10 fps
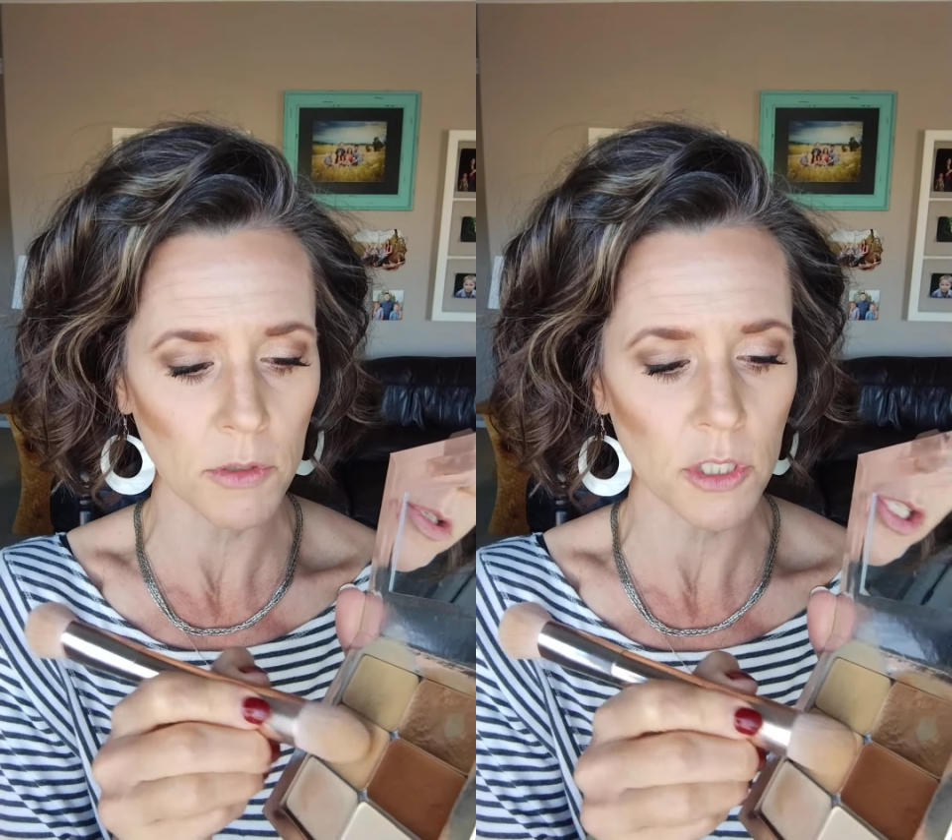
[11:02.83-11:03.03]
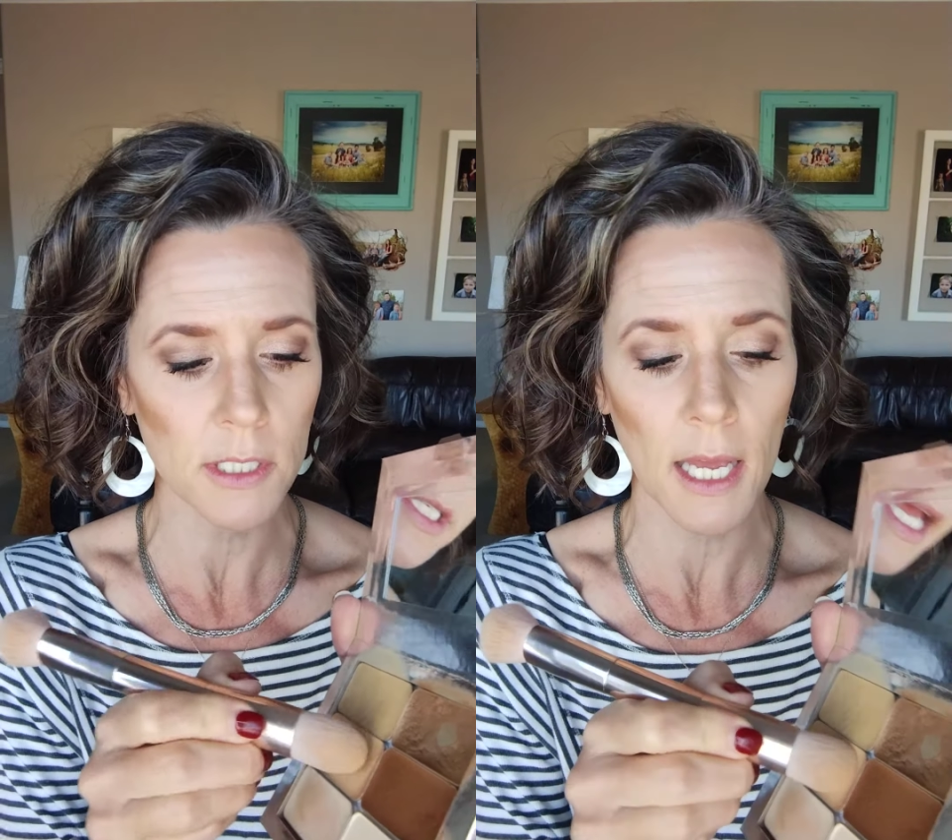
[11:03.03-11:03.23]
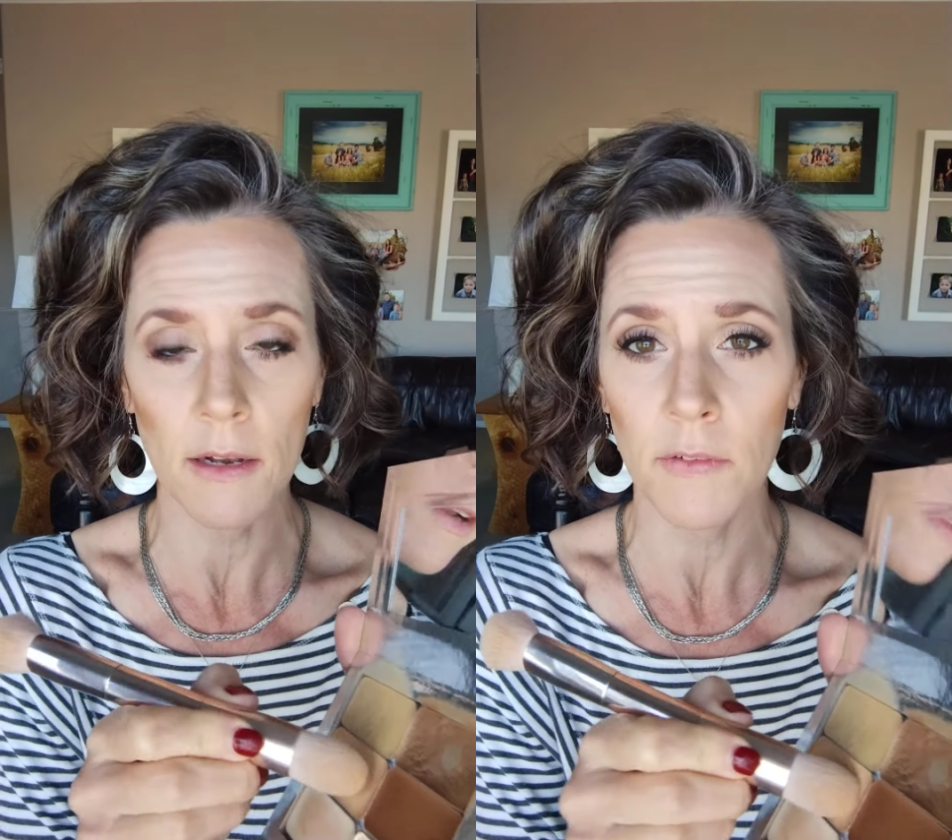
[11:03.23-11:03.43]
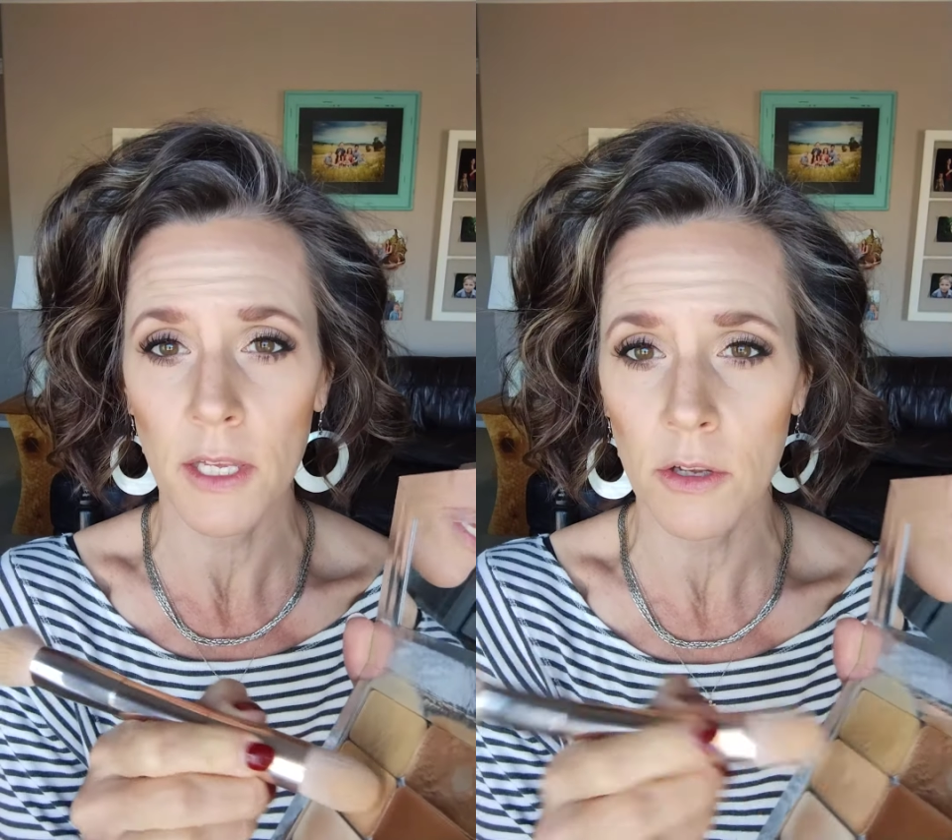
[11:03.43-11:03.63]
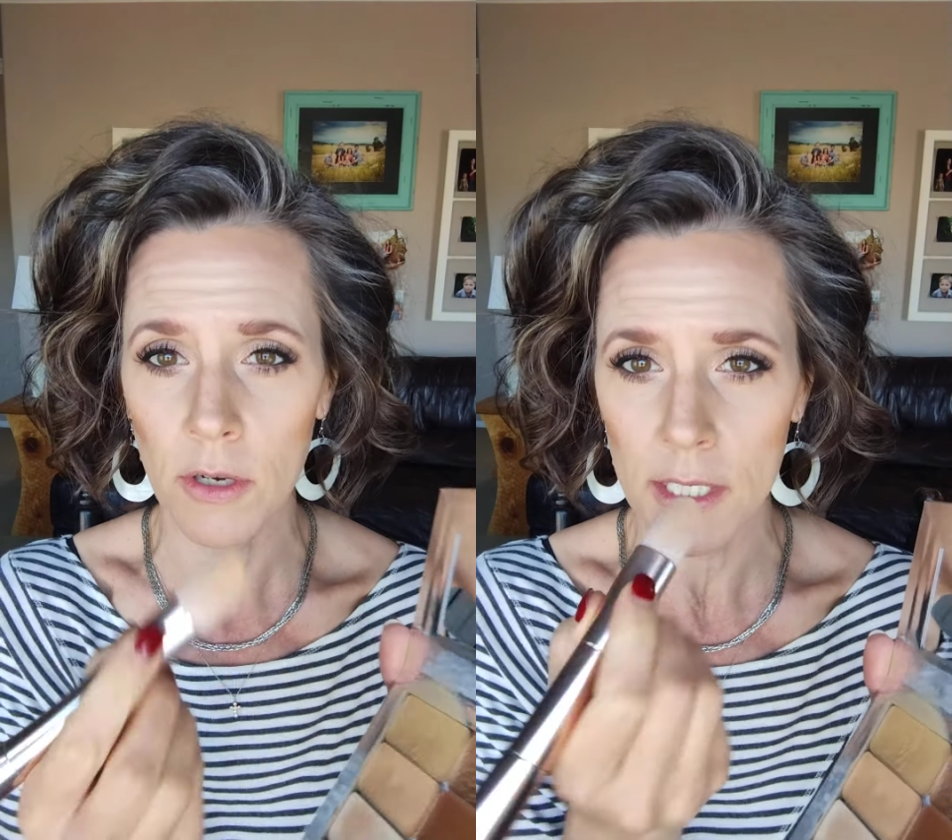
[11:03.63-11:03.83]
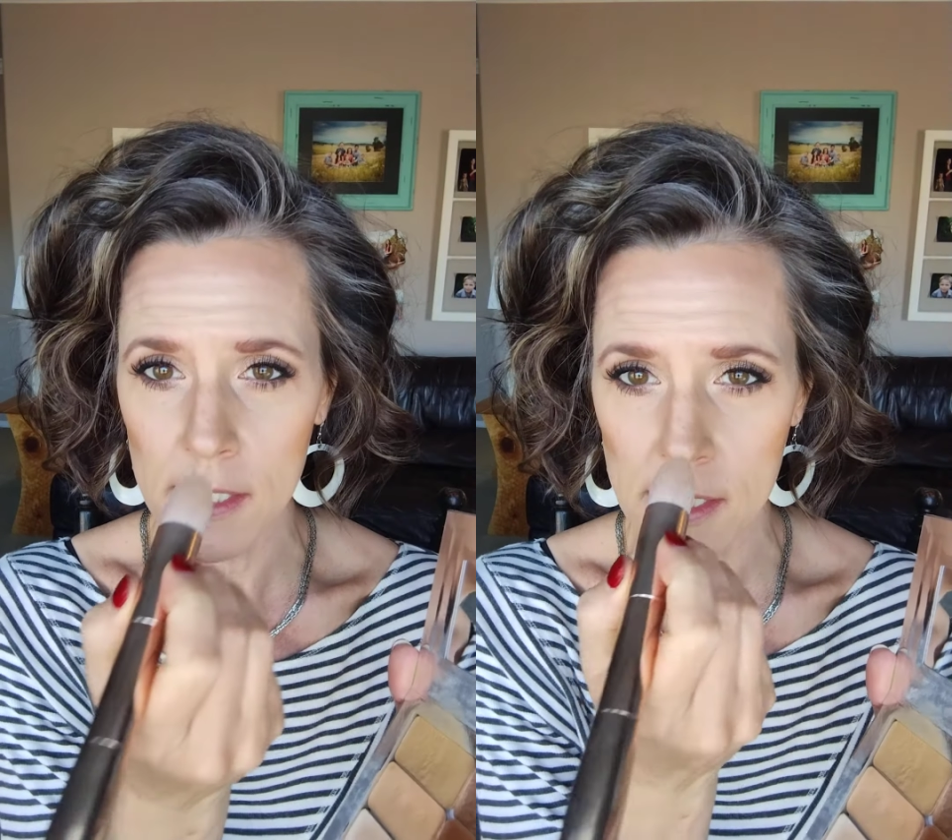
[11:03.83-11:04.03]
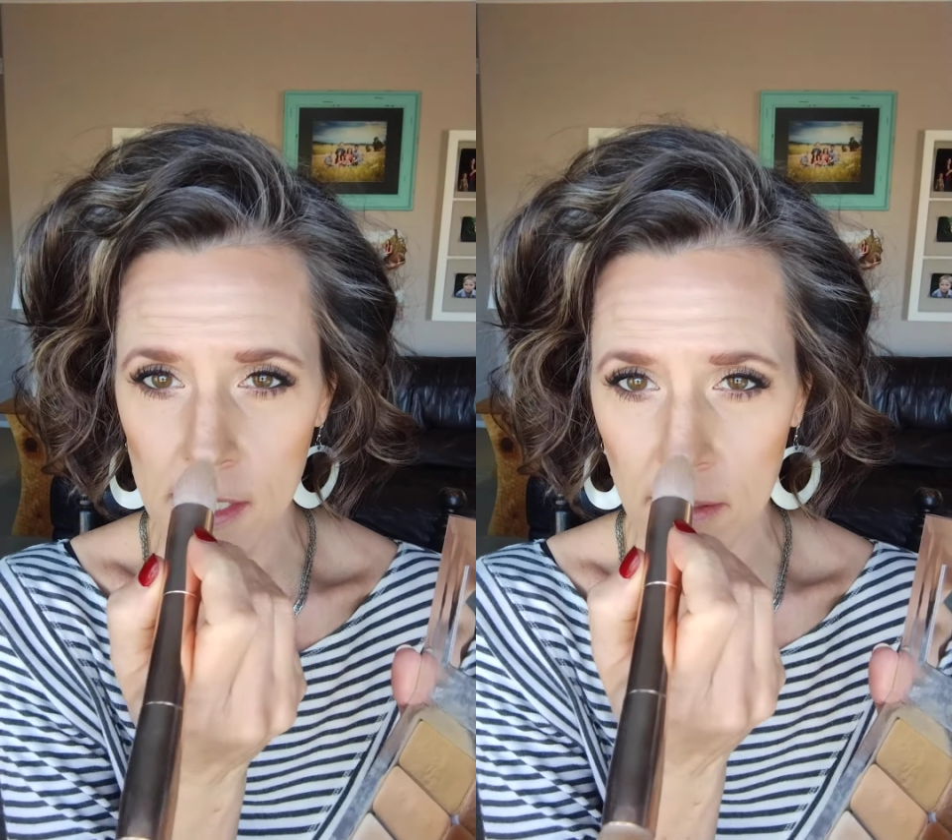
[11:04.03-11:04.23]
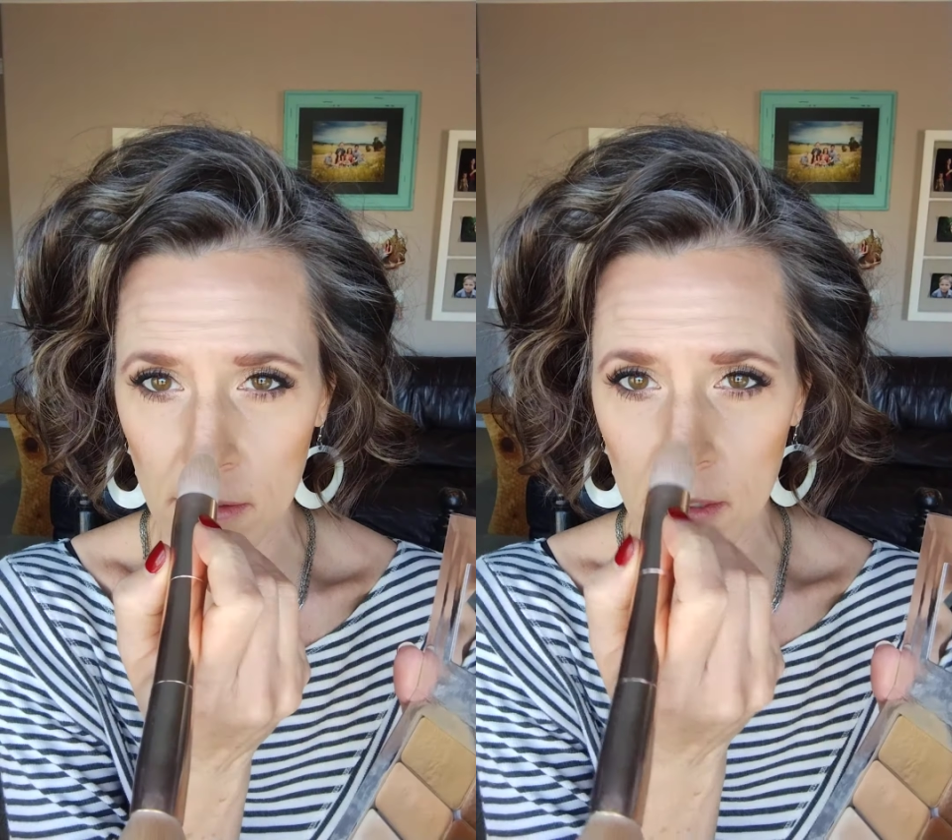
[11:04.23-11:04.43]
which is kind of like your
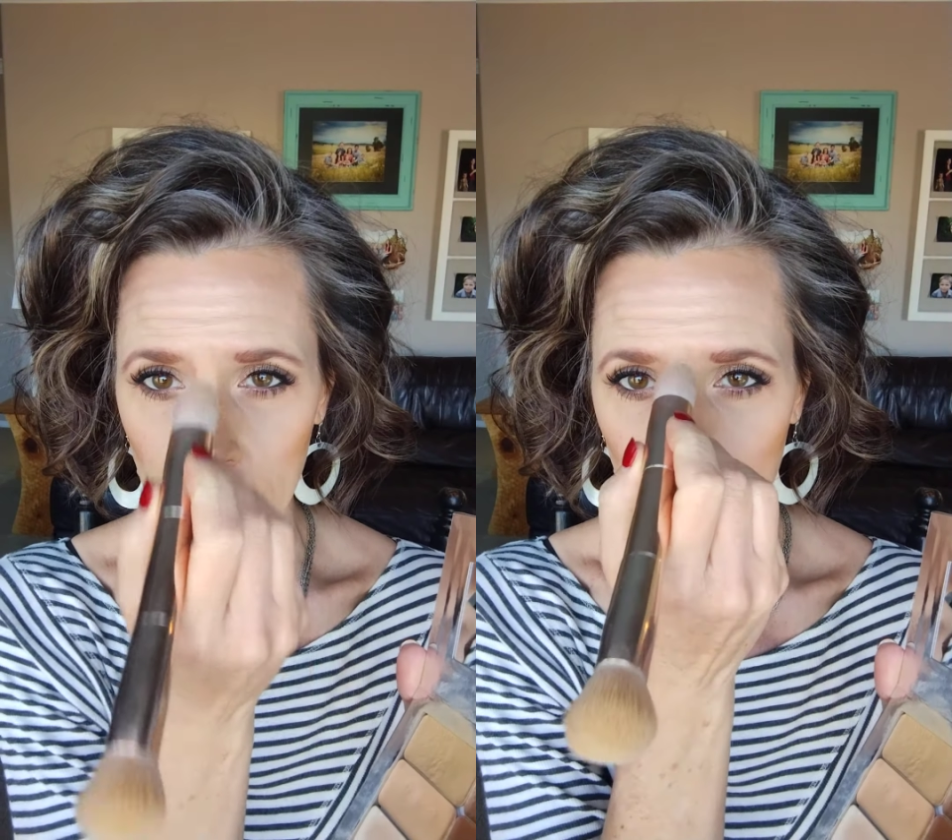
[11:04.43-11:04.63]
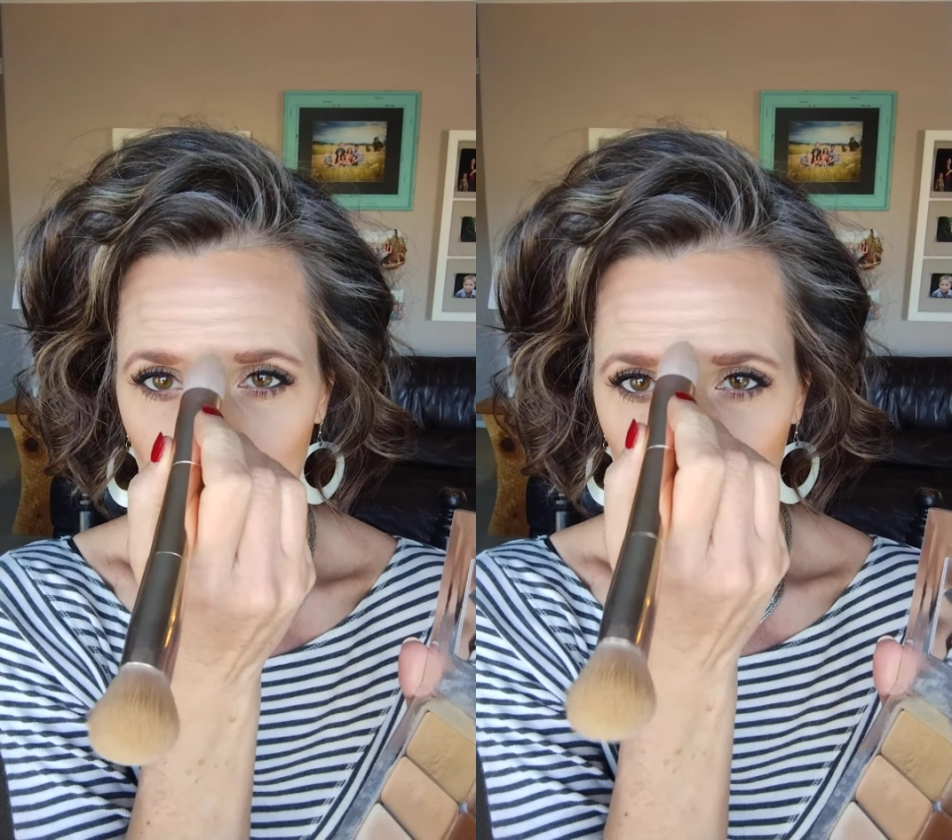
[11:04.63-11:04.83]
concealer.